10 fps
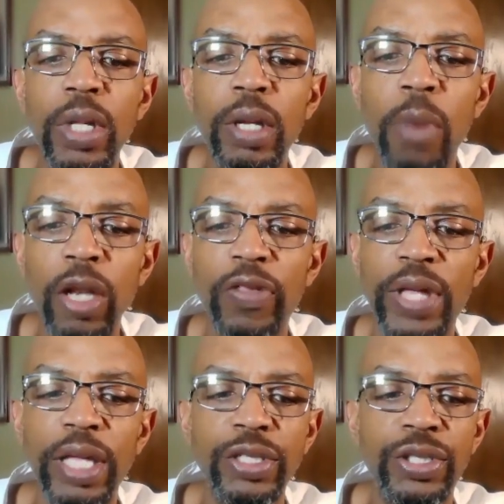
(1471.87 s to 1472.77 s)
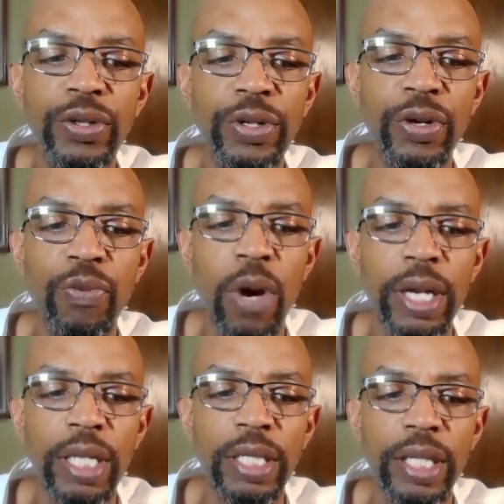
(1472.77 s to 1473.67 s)
Martin Luther King Jr.
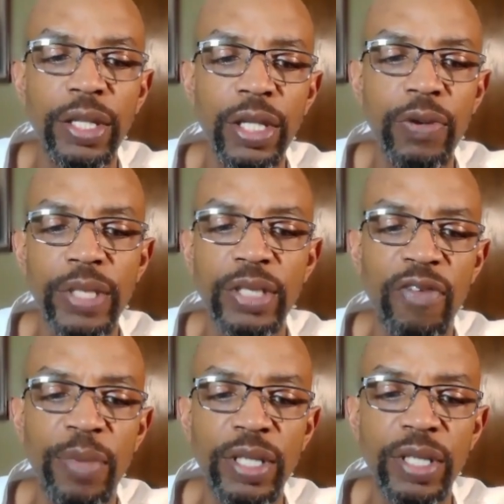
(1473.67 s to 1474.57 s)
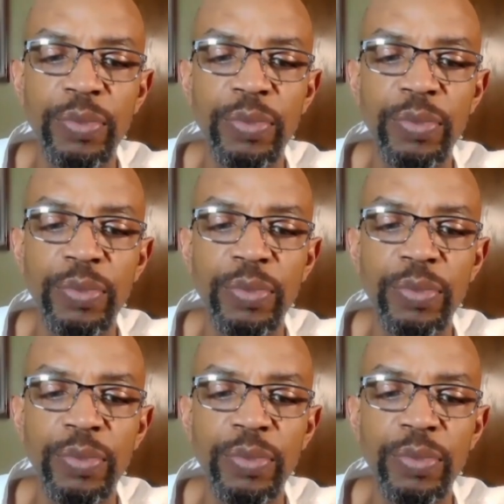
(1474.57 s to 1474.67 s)
wanted the US government